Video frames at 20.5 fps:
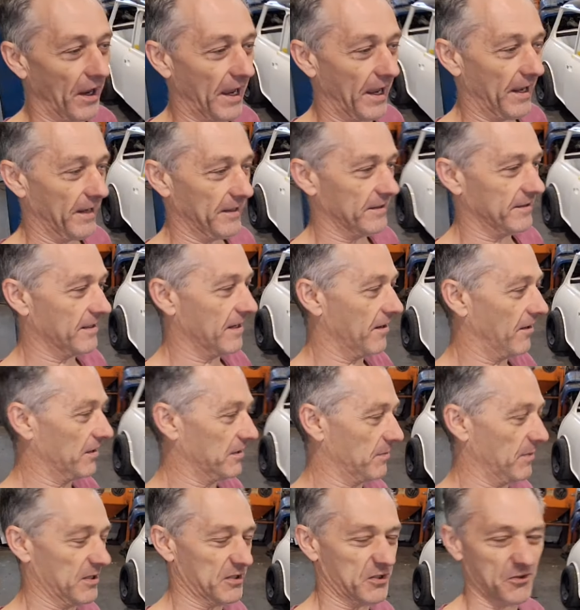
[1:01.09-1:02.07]
and you know,
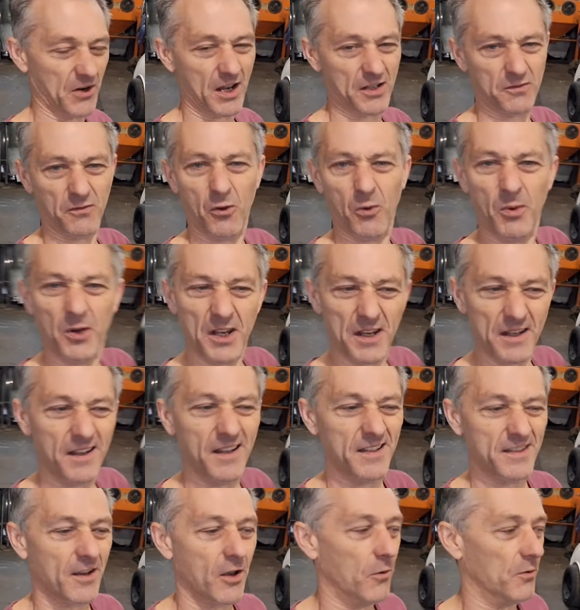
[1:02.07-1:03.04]
it's a bit stressful, but
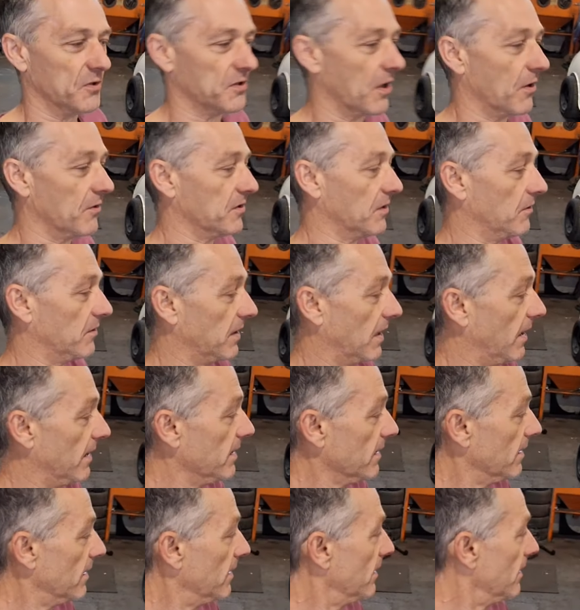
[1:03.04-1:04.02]
it always goes
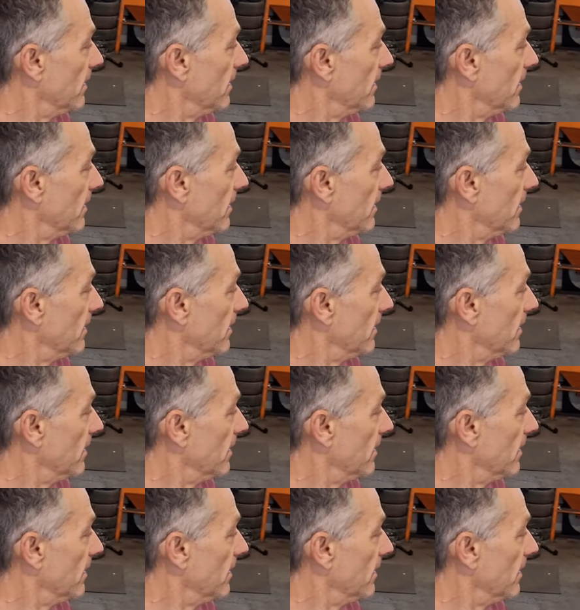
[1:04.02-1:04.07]
okay.